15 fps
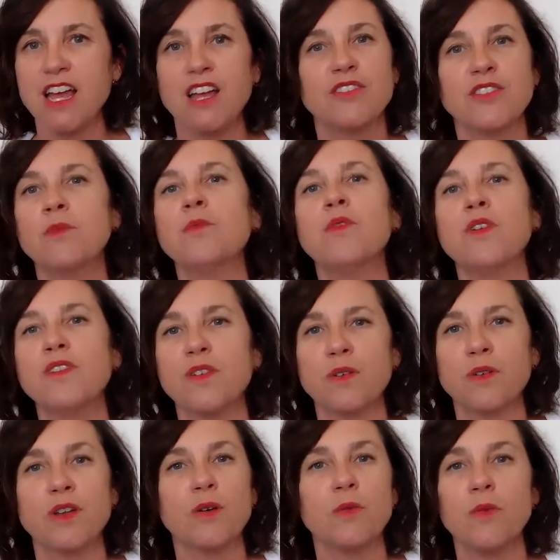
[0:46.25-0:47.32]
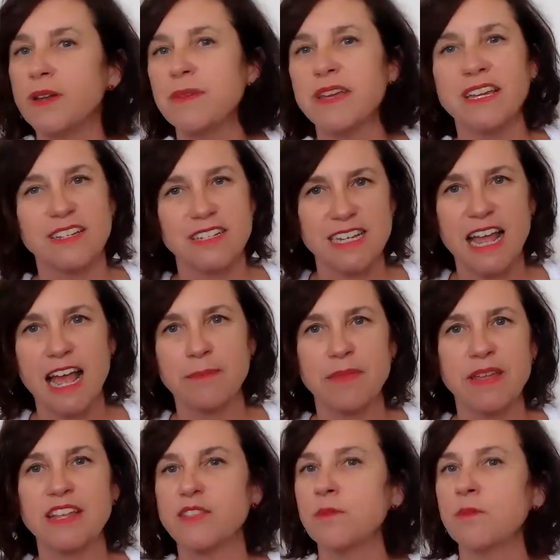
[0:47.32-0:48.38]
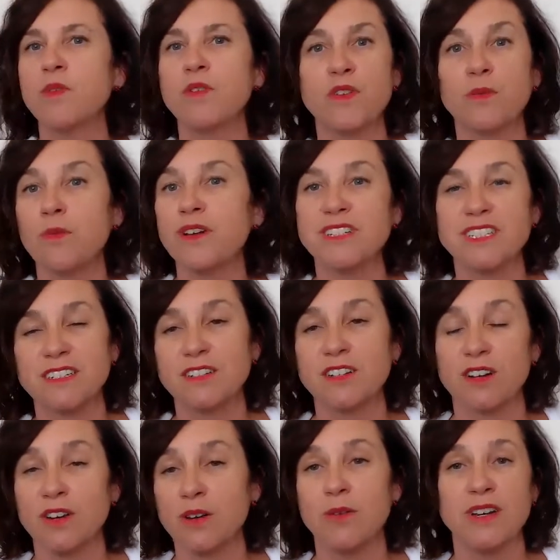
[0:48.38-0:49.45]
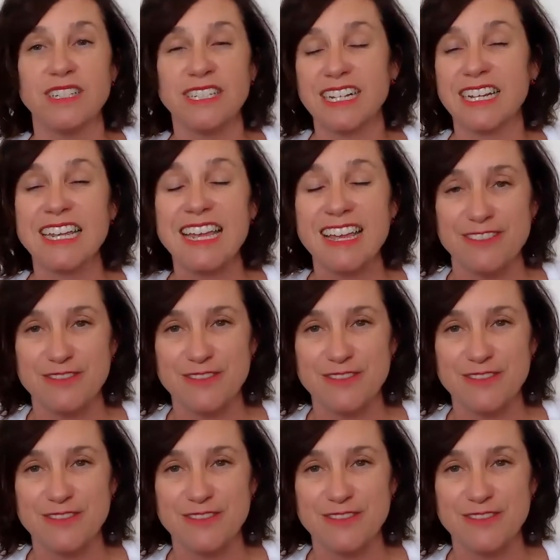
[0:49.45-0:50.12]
the more they're going to want to make us happy, and the more they're going to want to give.